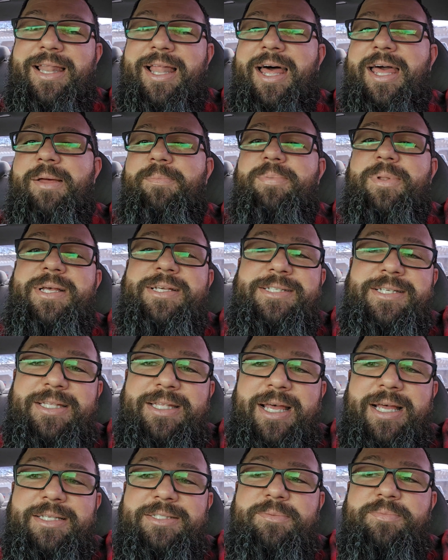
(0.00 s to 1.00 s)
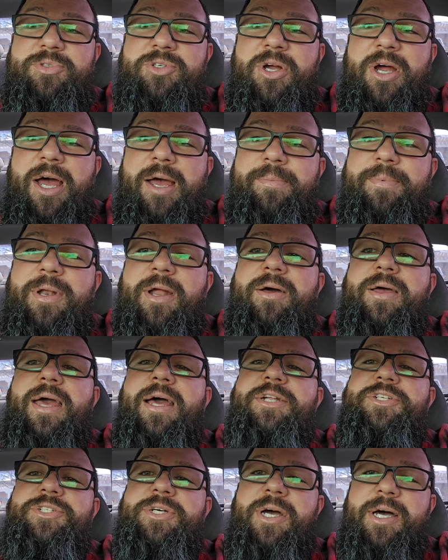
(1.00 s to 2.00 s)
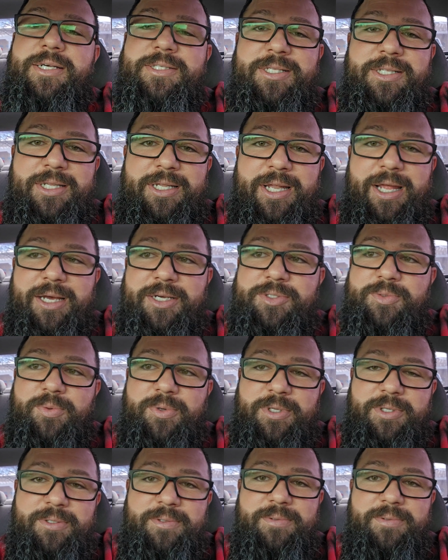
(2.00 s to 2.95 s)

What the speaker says: like, please hit that subscribe, and I'll catch you guys on the next one.